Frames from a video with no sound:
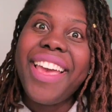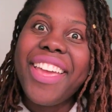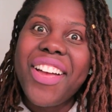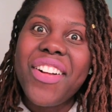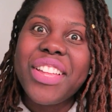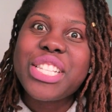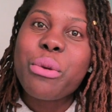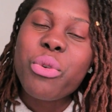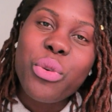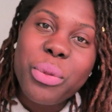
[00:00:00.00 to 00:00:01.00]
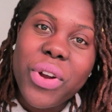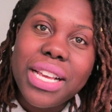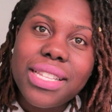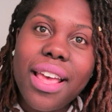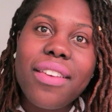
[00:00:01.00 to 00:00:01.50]
Hey y'all, it's Emma from The
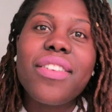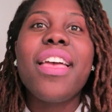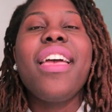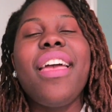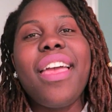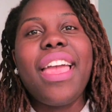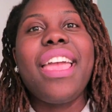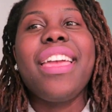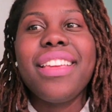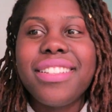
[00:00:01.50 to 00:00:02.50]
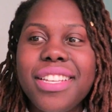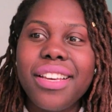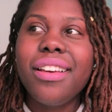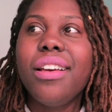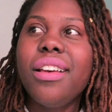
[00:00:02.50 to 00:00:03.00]
Rice Life, and
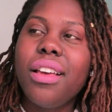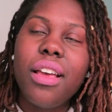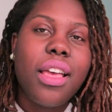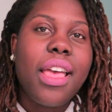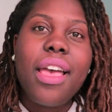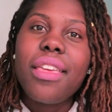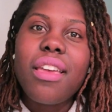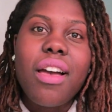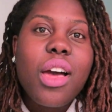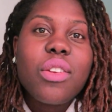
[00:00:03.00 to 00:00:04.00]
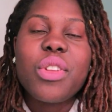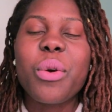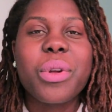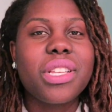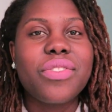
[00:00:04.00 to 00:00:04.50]
y'all, I don't even
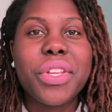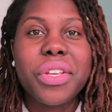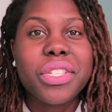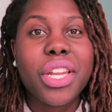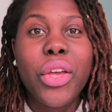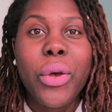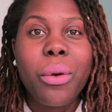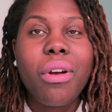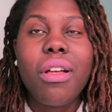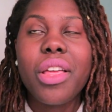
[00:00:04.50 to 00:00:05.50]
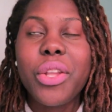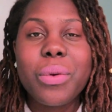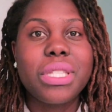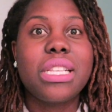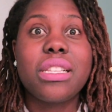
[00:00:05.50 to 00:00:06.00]
know where this video is gonna go. All I
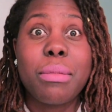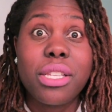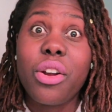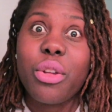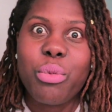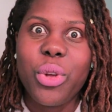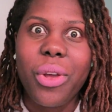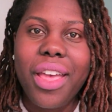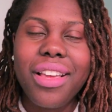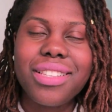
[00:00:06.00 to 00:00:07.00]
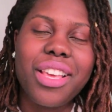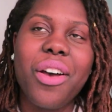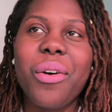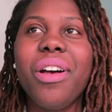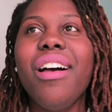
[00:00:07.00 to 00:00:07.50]
know is this is my starting point, okay?
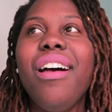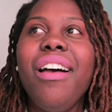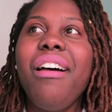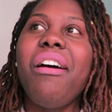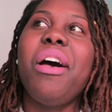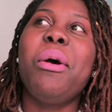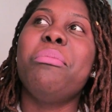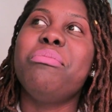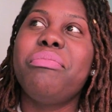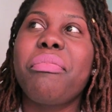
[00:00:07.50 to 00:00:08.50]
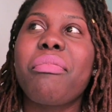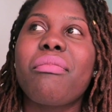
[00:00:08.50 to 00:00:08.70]
So, I